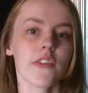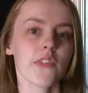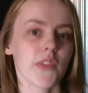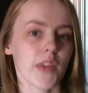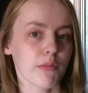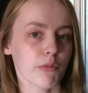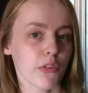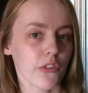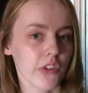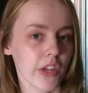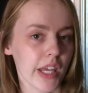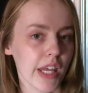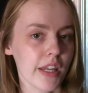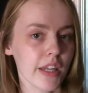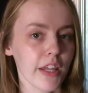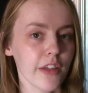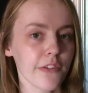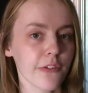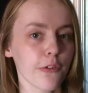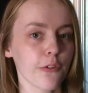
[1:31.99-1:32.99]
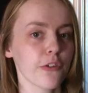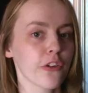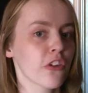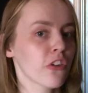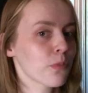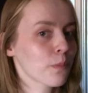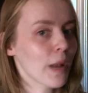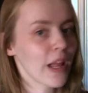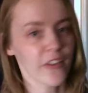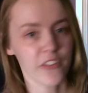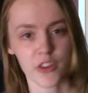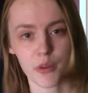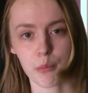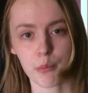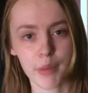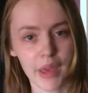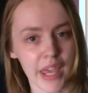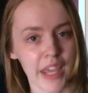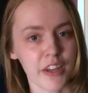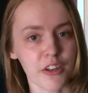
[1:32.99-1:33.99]
17 is to just splat some
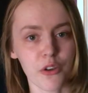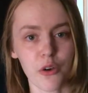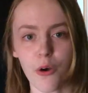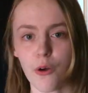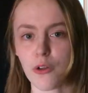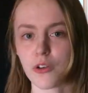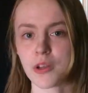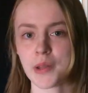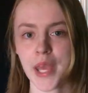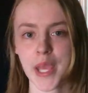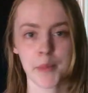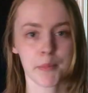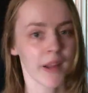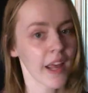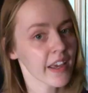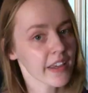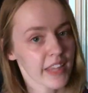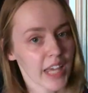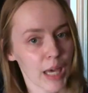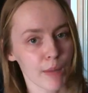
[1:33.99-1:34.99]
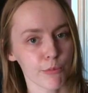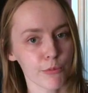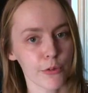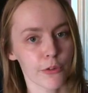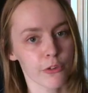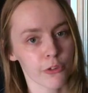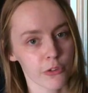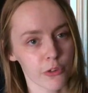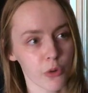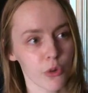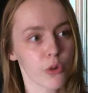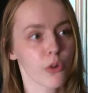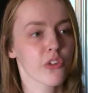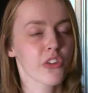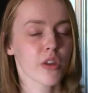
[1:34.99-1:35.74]
paint on a blank canvas or